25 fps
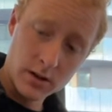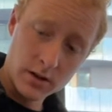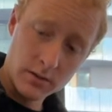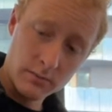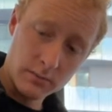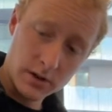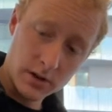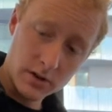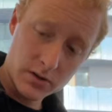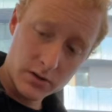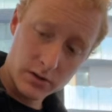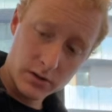
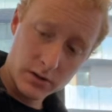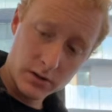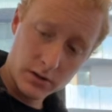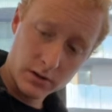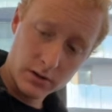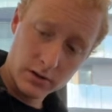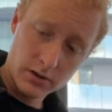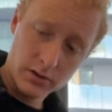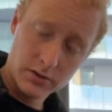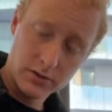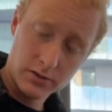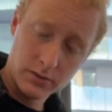Make sure you don't
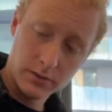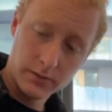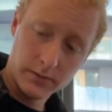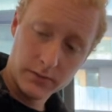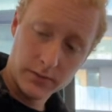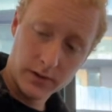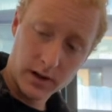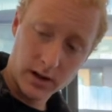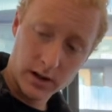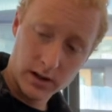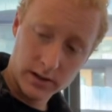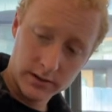go too
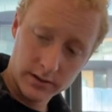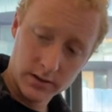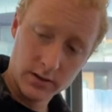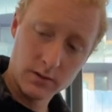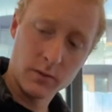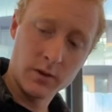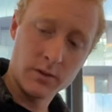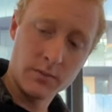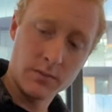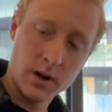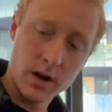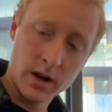far. So
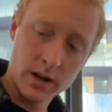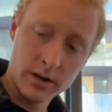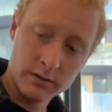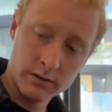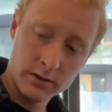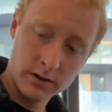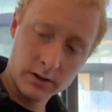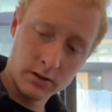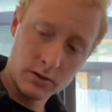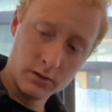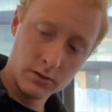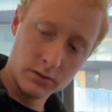when mine are at
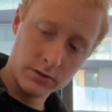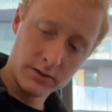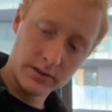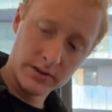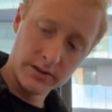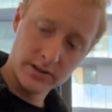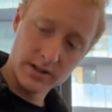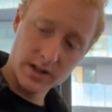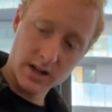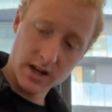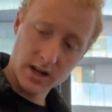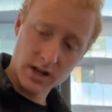a good
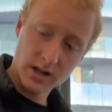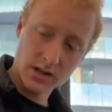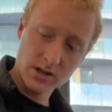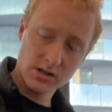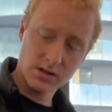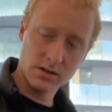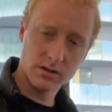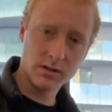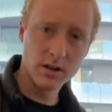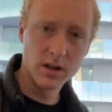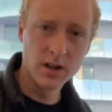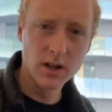
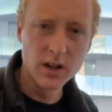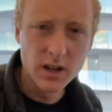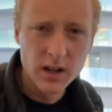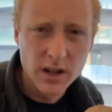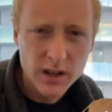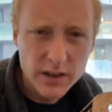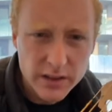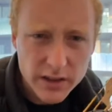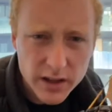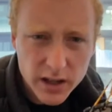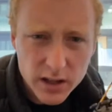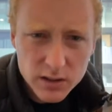stage,
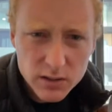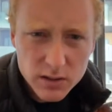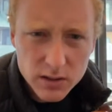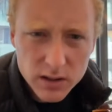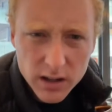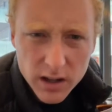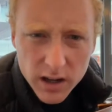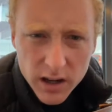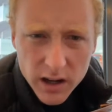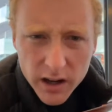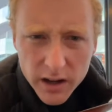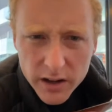they look
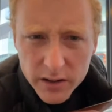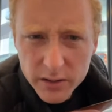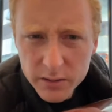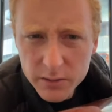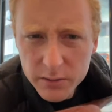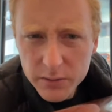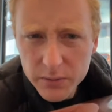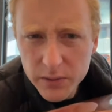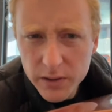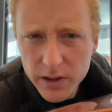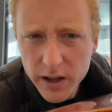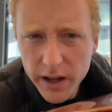kind
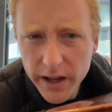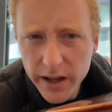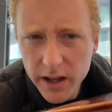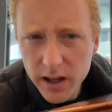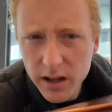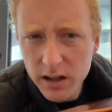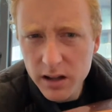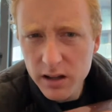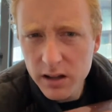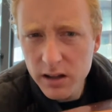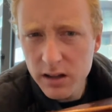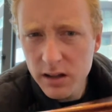of
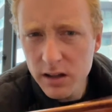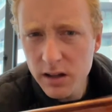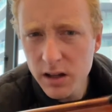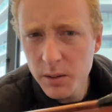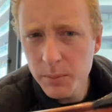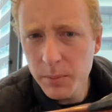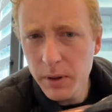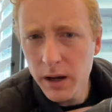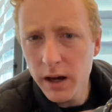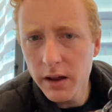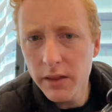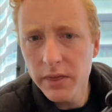like
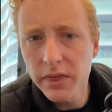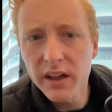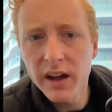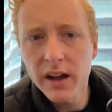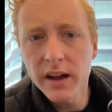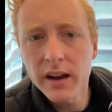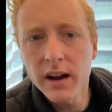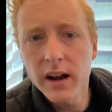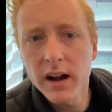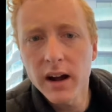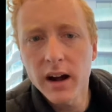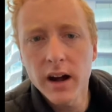about
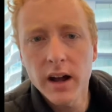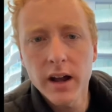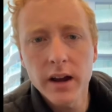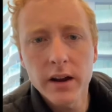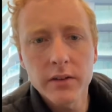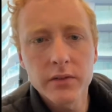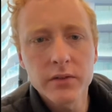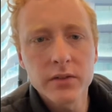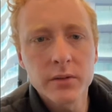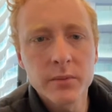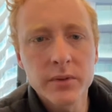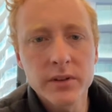that high
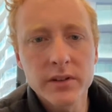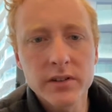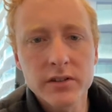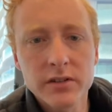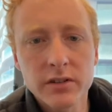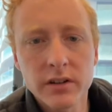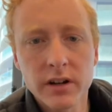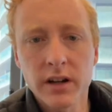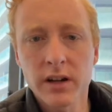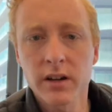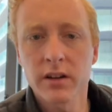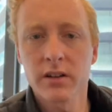from the
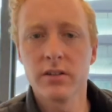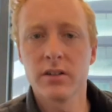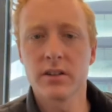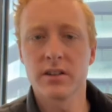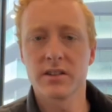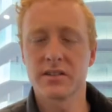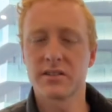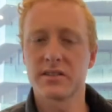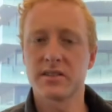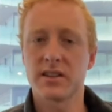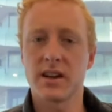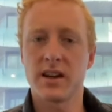string, you
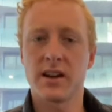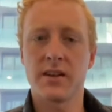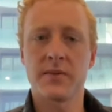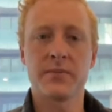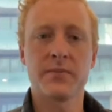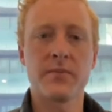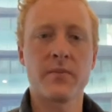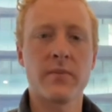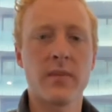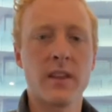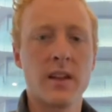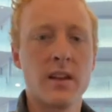can see.
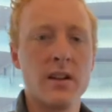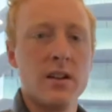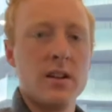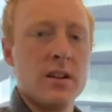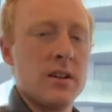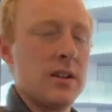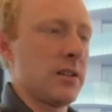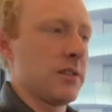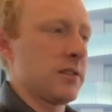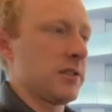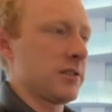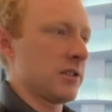
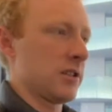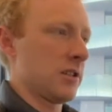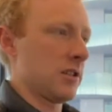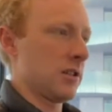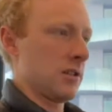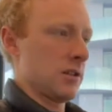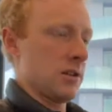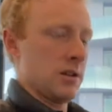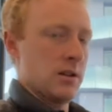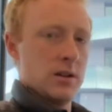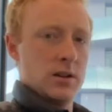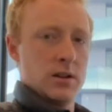
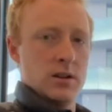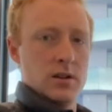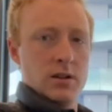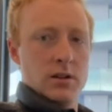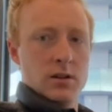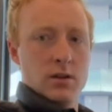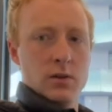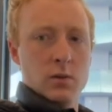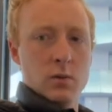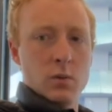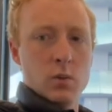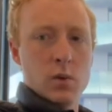So
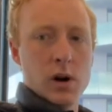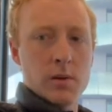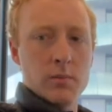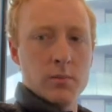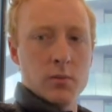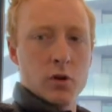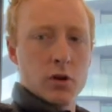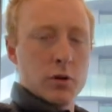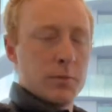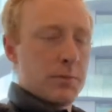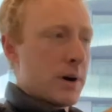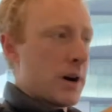one
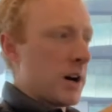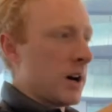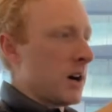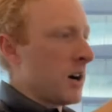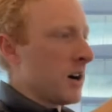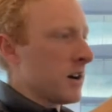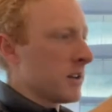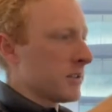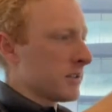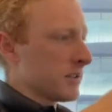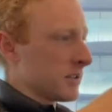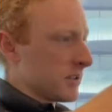more
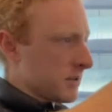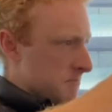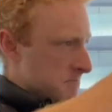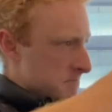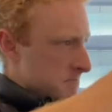pass.